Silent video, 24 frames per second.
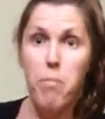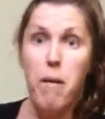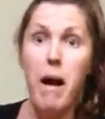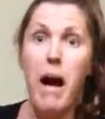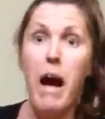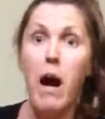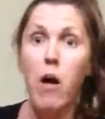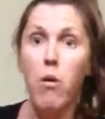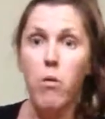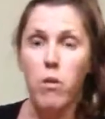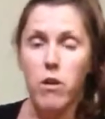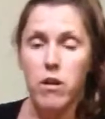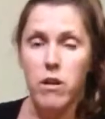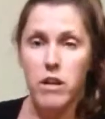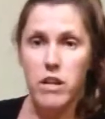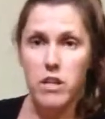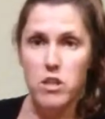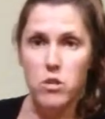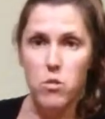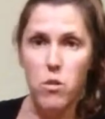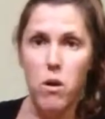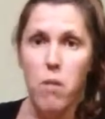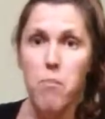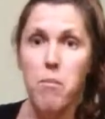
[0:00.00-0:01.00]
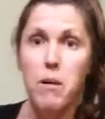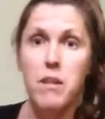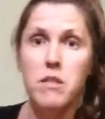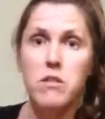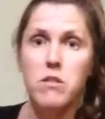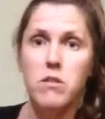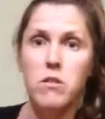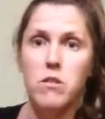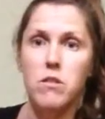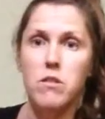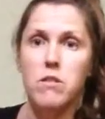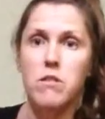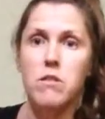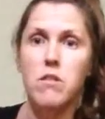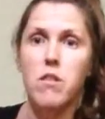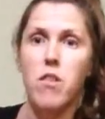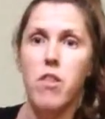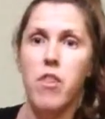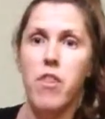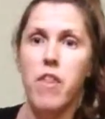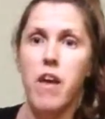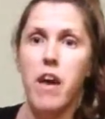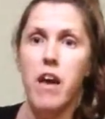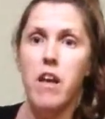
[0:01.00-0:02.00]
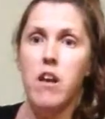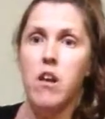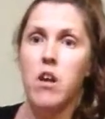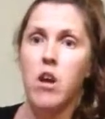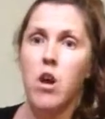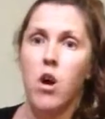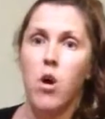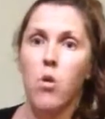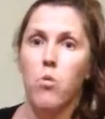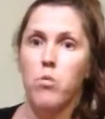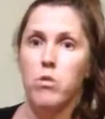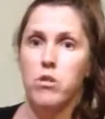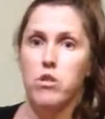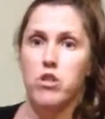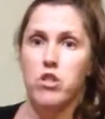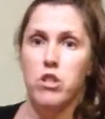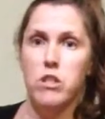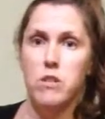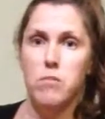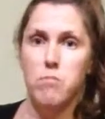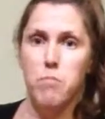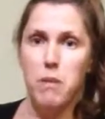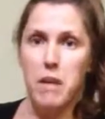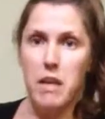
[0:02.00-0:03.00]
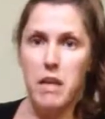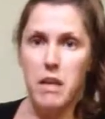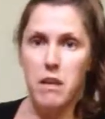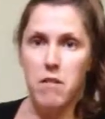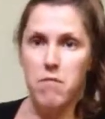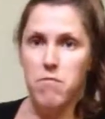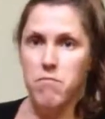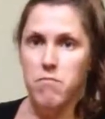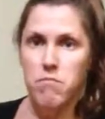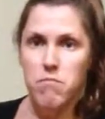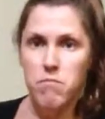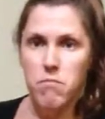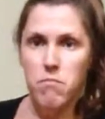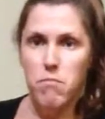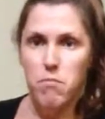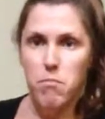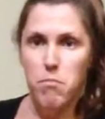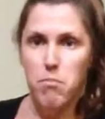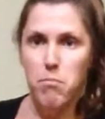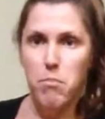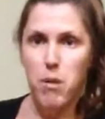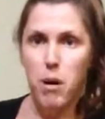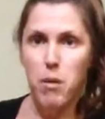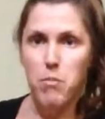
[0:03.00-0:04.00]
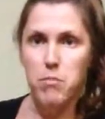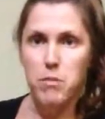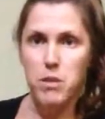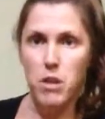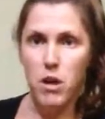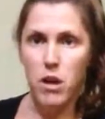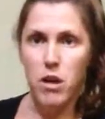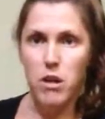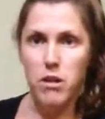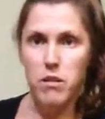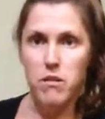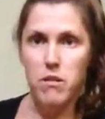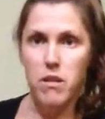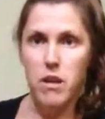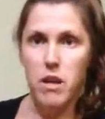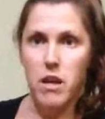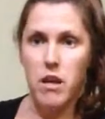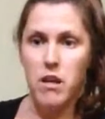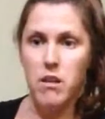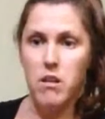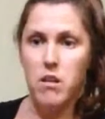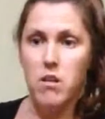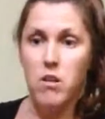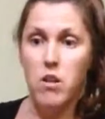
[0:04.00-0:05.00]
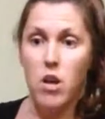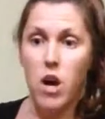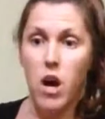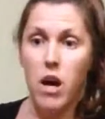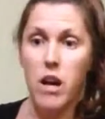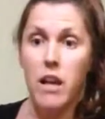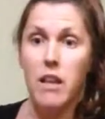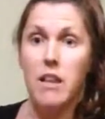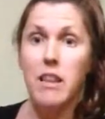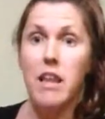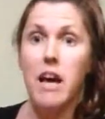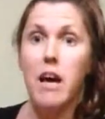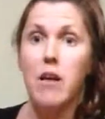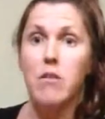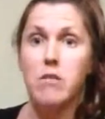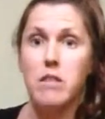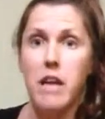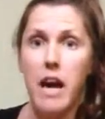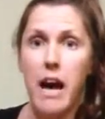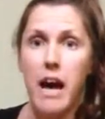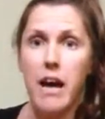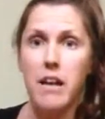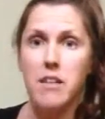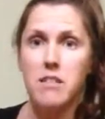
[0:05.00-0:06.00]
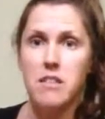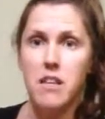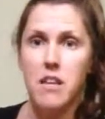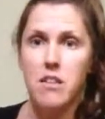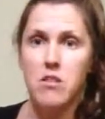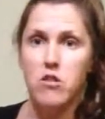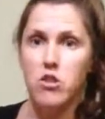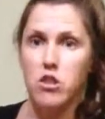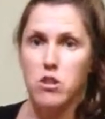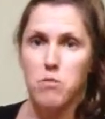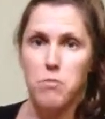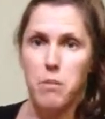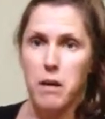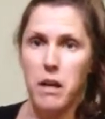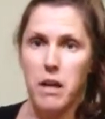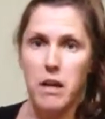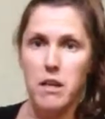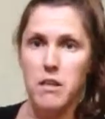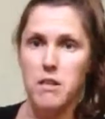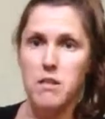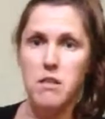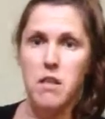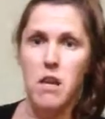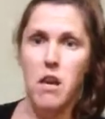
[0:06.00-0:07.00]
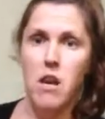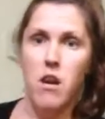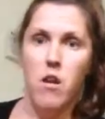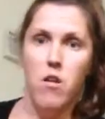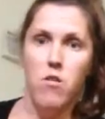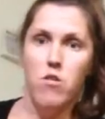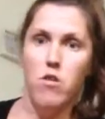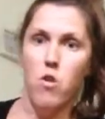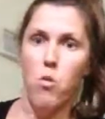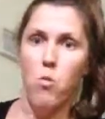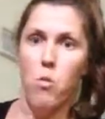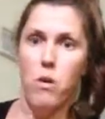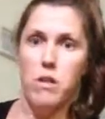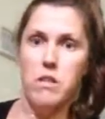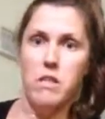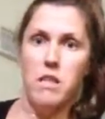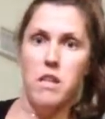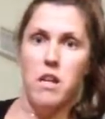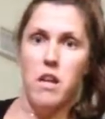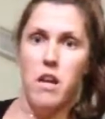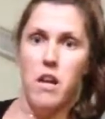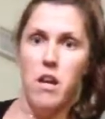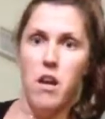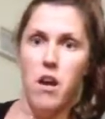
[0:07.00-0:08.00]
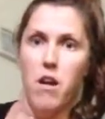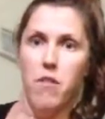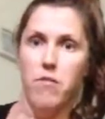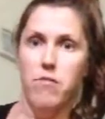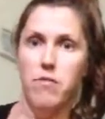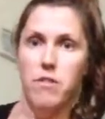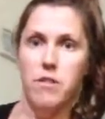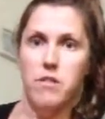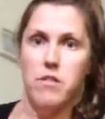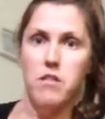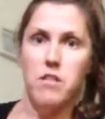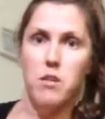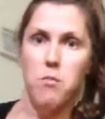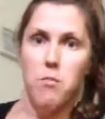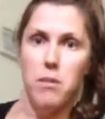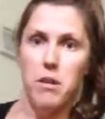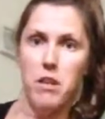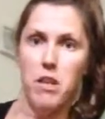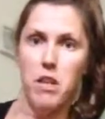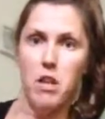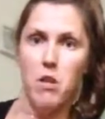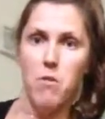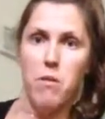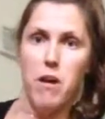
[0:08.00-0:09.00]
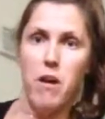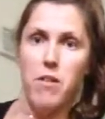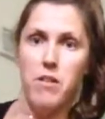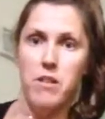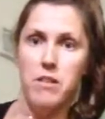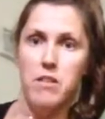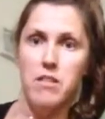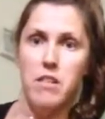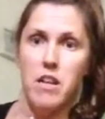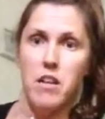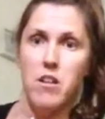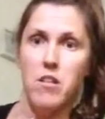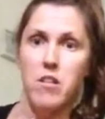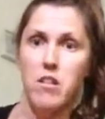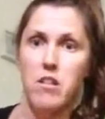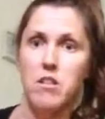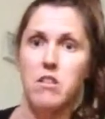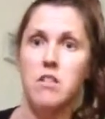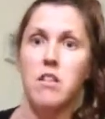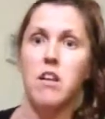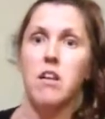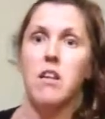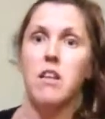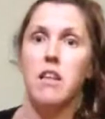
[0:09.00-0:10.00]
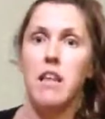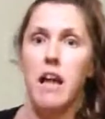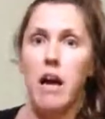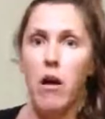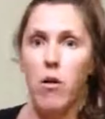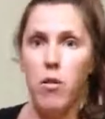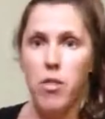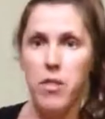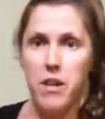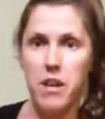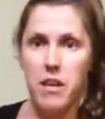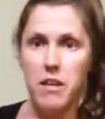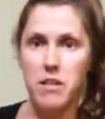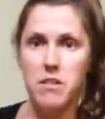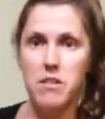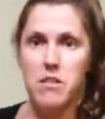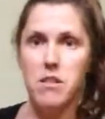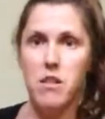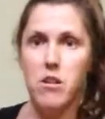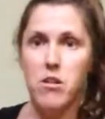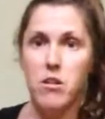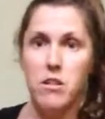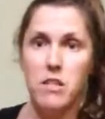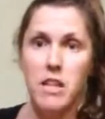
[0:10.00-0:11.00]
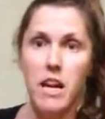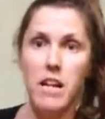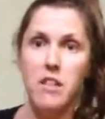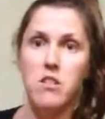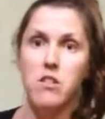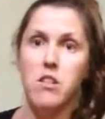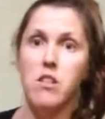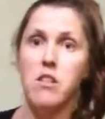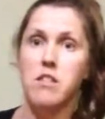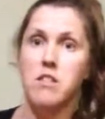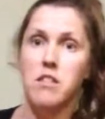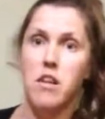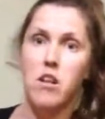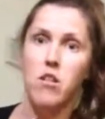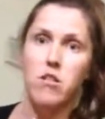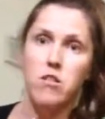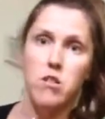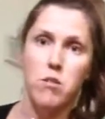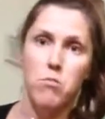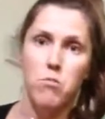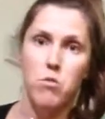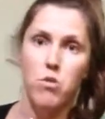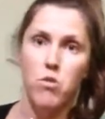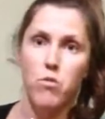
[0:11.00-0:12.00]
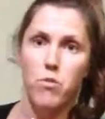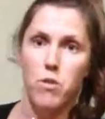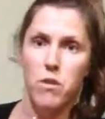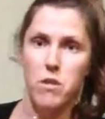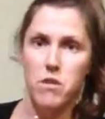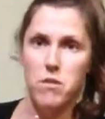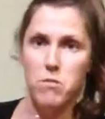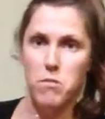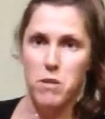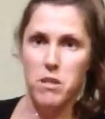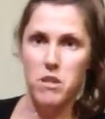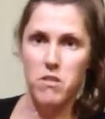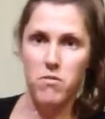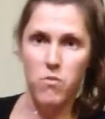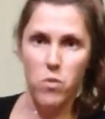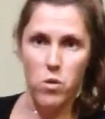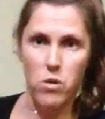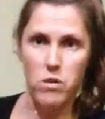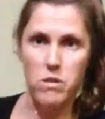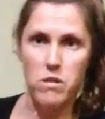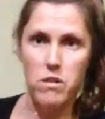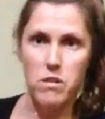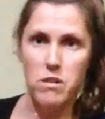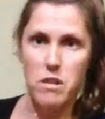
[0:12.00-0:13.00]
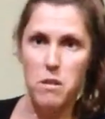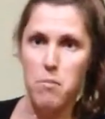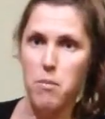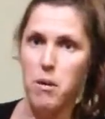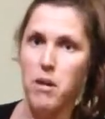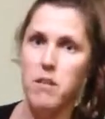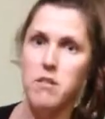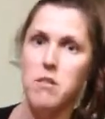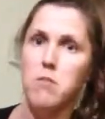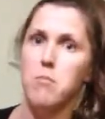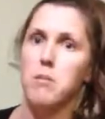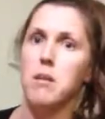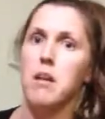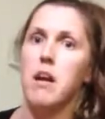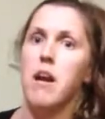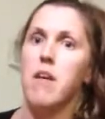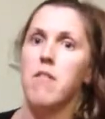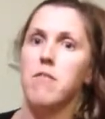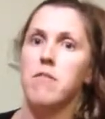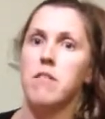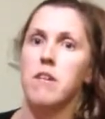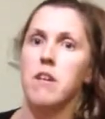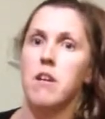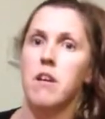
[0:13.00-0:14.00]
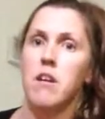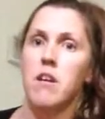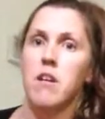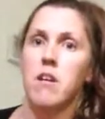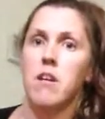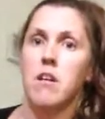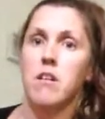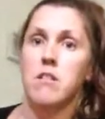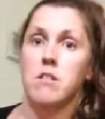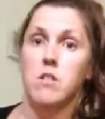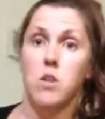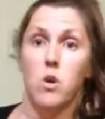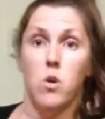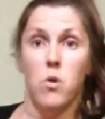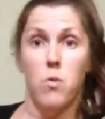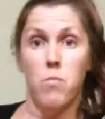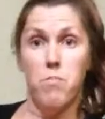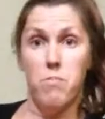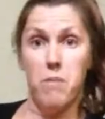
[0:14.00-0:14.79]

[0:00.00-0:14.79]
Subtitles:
power into our muscles that was just being pumped on and not allowed to access just because there wasn't enough stability around the center to allow things that are attached to the center to move with as much force as they possibly have. So